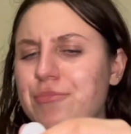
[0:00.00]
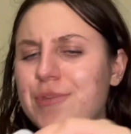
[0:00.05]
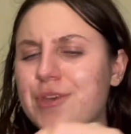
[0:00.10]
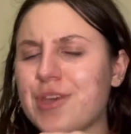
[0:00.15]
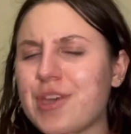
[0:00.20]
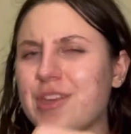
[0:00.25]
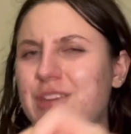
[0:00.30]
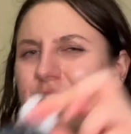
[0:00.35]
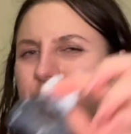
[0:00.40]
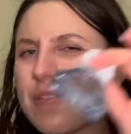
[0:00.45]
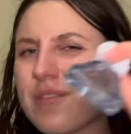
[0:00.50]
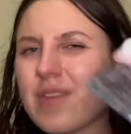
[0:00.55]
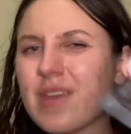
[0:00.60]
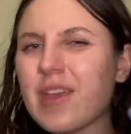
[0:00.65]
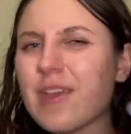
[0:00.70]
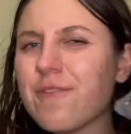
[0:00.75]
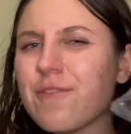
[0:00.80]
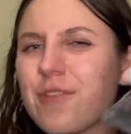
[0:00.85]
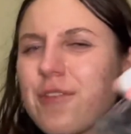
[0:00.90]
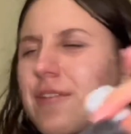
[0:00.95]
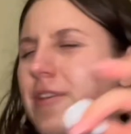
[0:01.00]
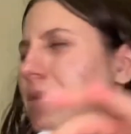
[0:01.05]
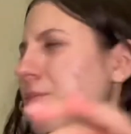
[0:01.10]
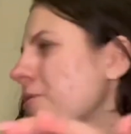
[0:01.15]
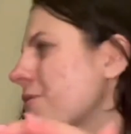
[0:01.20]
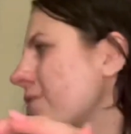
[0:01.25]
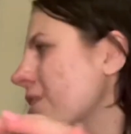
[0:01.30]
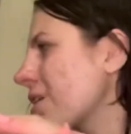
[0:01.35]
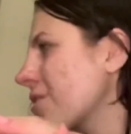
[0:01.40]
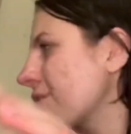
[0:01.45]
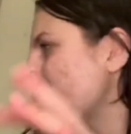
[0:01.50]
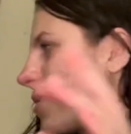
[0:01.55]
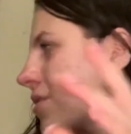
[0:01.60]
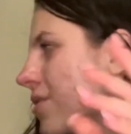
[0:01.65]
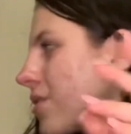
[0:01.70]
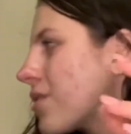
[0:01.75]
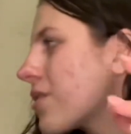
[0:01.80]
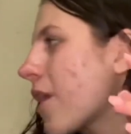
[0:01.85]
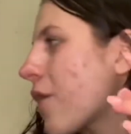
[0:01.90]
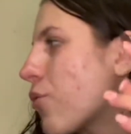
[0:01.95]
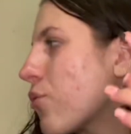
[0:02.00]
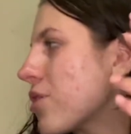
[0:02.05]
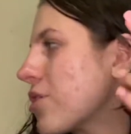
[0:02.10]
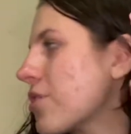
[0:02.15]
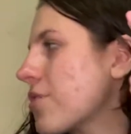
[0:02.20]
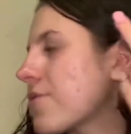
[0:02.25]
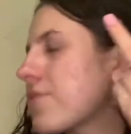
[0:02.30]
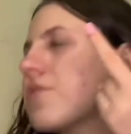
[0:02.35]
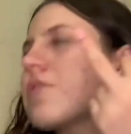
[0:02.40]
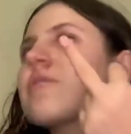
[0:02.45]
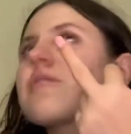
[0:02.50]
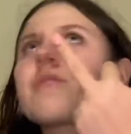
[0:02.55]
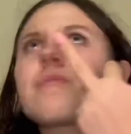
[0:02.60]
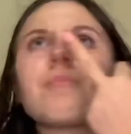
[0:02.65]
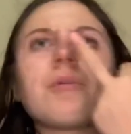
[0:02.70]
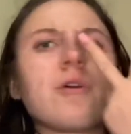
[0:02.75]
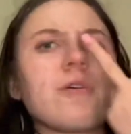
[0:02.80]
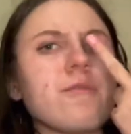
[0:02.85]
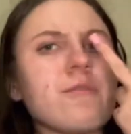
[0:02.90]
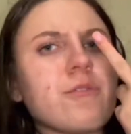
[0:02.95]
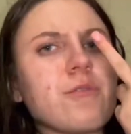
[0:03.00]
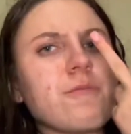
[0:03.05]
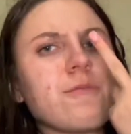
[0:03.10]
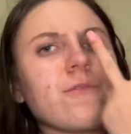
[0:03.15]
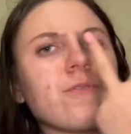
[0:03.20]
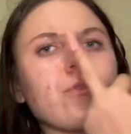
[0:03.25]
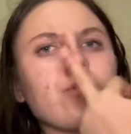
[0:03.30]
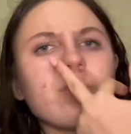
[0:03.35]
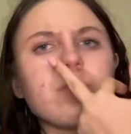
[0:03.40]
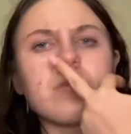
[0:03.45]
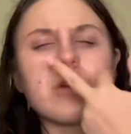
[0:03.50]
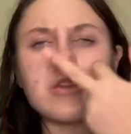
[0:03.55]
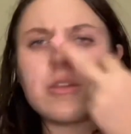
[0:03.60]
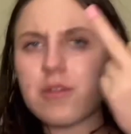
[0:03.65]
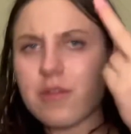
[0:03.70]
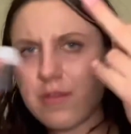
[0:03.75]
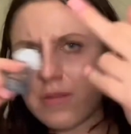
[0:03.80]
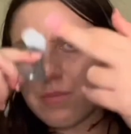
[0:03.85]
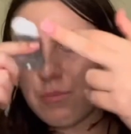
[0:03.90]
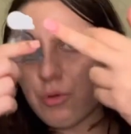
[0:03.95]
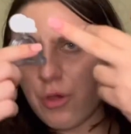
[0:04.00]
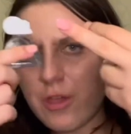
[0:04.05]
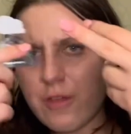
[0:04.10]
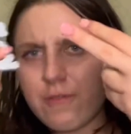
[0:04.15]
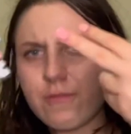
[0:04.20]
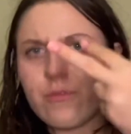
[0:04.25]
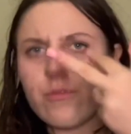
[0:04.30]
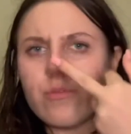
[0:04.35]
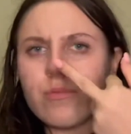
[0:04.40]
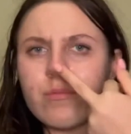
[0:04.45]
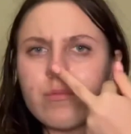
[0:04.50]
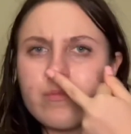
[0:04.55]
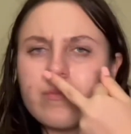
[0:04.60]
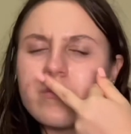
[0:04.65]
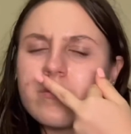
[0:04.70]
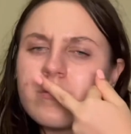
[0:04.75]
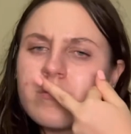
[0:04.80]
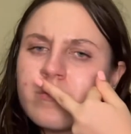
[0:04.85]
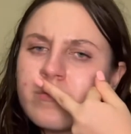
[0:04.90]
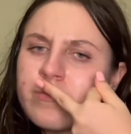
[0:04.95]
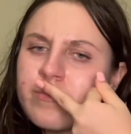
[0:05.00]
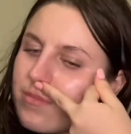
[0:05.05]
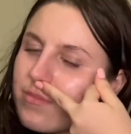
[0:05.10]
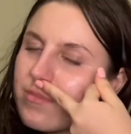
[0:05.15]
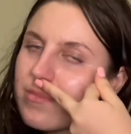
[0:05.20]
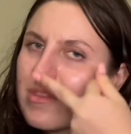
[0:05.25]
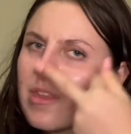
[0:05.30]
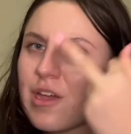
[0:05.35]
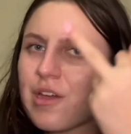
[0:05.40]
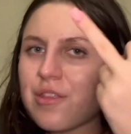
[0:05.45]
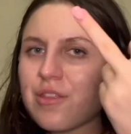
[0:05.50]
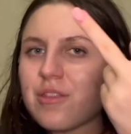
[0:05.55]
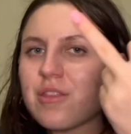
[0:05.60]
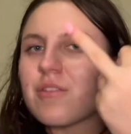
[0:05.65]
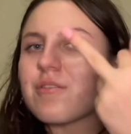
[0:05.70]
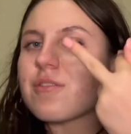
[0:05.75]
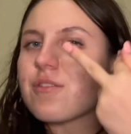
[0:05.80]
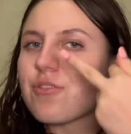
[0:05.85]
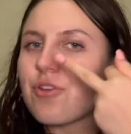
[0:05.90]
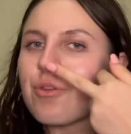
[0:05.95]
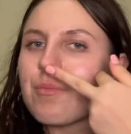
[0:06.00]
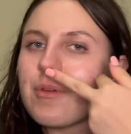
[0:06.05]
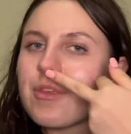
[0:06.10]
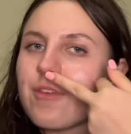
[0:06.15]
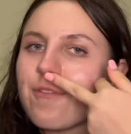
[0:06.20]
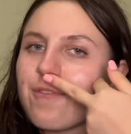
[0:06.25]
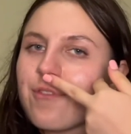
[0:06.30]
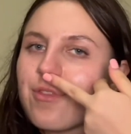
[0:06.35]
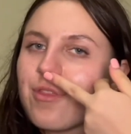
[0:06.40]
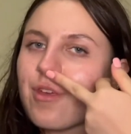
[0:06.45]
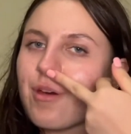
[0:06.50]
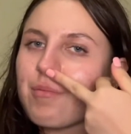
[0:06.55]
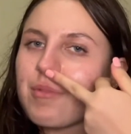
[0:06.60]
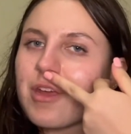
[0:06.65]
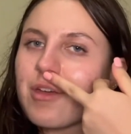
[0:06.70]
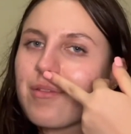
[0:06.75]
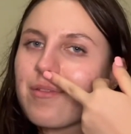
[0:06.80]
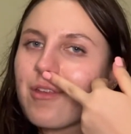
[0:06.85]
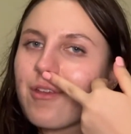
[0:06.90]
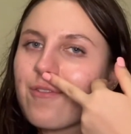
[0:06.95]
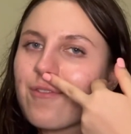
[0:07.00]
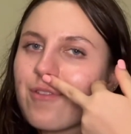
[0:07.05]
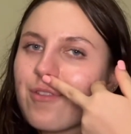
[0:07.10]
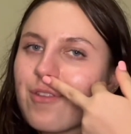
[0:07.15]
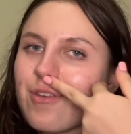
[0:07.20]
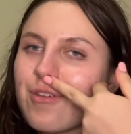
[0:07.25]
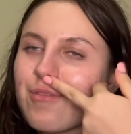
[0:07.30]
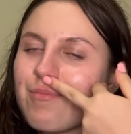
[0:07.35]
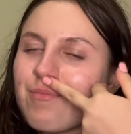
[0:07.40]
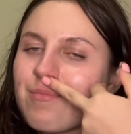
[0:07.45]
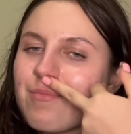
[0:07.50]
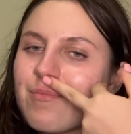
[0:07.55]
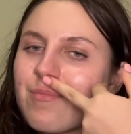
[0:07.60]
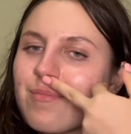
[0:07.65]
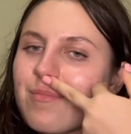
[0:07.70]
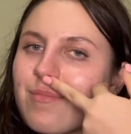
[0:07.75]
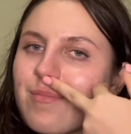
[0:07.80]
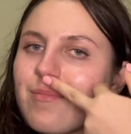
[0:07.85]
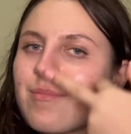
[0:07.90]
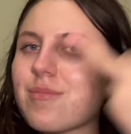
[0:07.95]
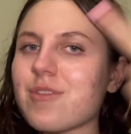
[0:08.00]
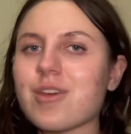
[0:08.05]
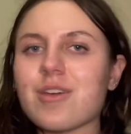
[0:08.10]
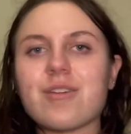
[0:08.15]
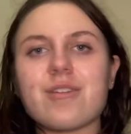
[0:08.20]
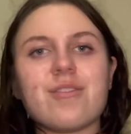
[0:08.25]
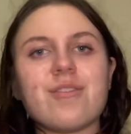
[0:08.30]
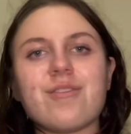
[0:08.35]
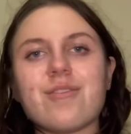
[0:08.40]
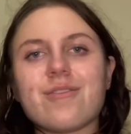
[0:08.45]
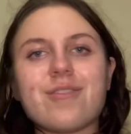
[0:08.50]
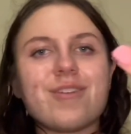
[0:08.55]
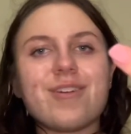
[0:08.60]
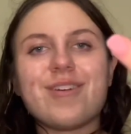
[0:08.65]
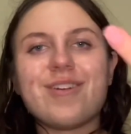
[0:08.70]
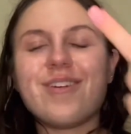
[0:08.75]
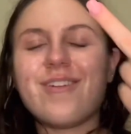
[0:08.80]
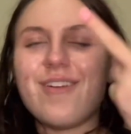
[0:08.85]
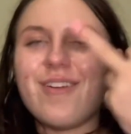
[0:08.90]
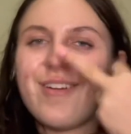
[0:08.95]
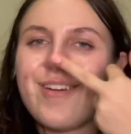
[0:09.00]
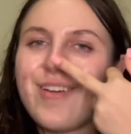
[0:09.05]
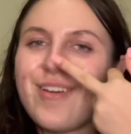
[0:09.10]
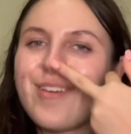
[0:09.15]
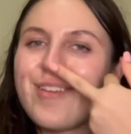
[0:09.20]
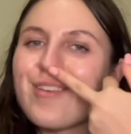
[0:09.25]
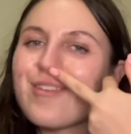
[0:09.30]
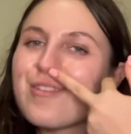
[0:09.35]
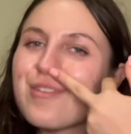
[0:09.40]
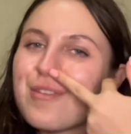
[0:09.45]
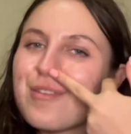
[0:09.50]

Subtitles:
it doesn't give the same effect that that one does in its perfume form, in its spray form. This is going to be the thumbnail, definitely. Like, hello. It's